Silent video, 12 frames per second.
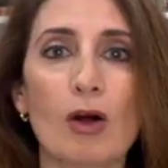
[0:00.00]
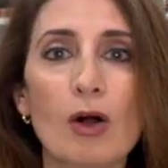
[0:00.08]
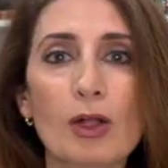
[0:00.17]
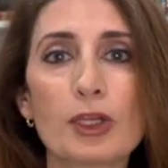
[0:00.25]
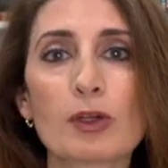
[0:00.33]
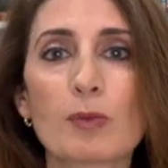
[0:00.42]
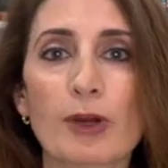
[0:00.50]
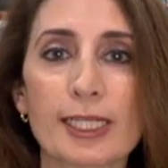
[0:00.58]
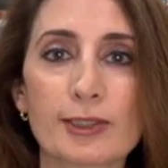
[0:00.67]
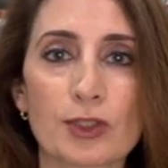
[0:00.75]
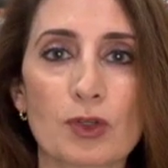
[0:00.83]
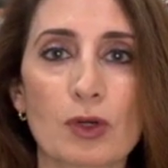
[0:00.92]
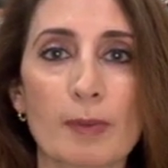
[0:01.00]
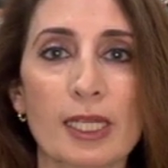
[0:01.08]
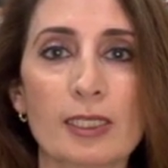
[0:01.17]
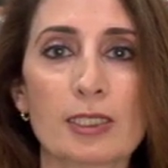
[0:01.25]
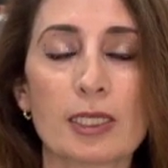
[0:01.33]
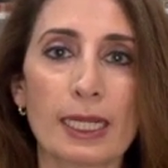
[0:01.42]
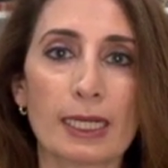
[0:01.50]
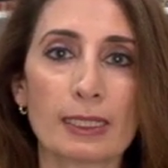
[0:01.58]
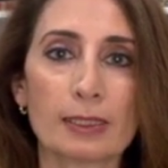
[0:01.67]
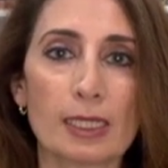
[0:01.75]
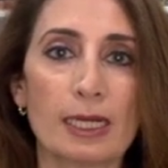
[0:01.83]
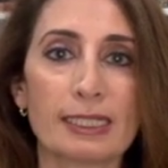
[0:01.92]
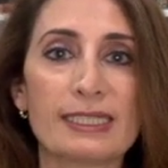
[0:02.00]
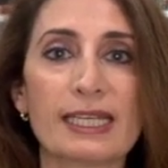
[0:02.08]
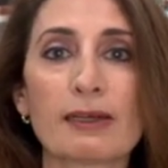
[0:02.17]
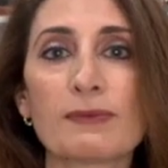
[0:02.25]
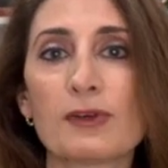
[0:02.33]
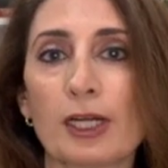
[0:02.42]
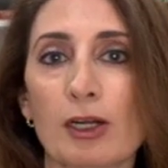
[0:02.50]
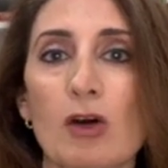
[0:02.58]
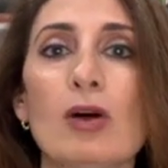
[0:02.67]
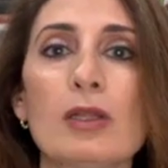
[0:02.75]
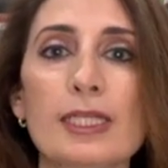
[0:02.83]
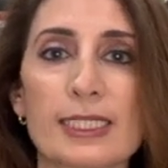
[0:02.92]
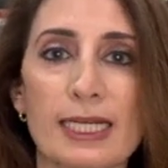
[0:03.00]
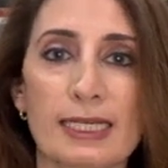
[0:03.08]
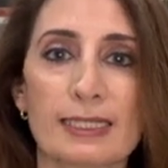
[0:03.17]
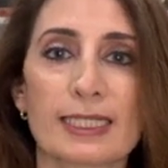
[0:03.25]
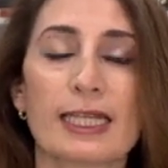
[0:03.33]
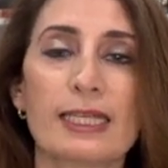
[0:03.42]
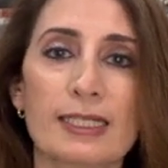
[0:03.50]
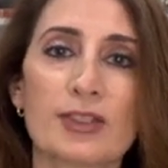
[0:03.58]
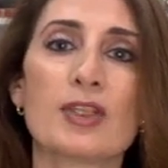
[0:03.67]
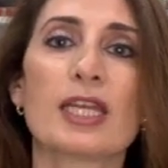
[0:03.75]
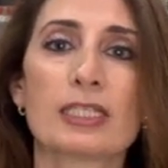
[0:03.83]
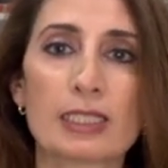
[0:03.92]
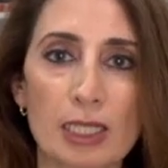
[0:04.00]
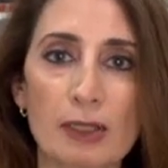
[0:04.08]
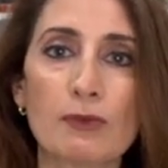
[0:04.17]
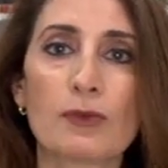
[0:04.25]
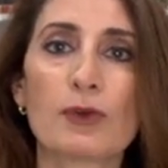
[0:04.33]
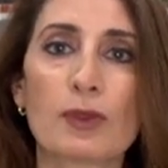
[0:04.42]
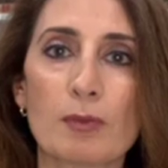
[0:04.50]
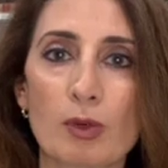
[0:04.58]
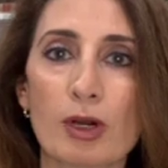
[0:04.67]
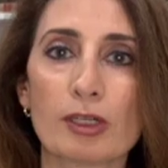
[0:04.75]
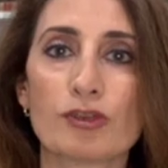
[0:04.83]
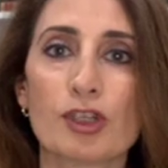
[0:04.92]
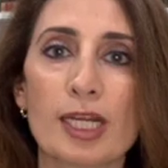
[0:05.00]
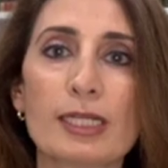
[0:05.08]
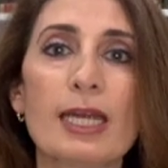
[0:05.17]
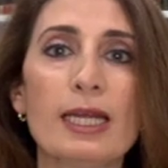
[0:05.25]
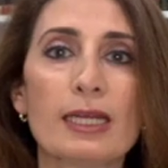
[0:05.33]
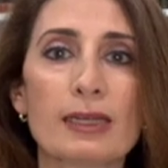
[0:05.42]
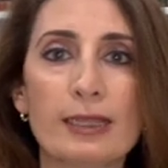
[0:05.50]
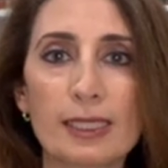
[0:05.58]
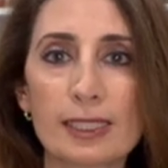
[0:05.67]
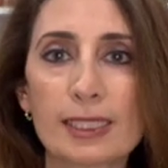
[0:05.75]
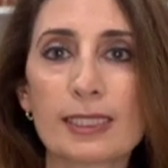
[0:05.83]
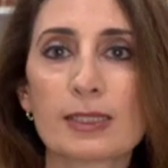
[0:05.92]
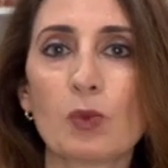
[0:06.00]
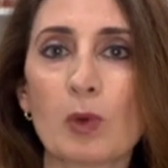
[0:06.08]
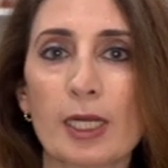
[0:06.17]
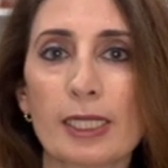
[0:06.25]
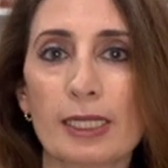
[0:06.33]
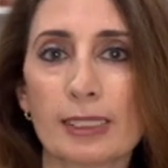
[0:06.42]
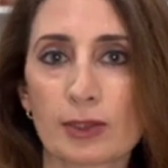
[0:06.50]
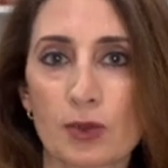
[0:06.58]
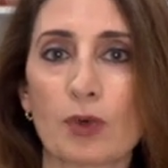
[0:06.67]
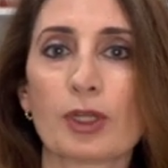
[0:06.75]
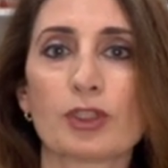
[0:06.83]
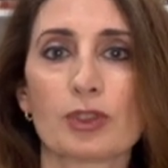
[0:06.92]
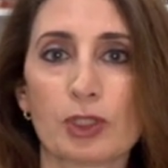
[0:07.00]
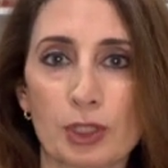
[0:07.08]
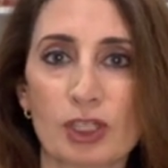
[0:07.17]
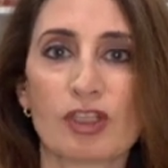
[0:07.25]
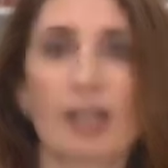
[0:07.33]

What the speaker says: all your brainstorming done and identify all the tasks that needs to get done for the project, this is what it's going to look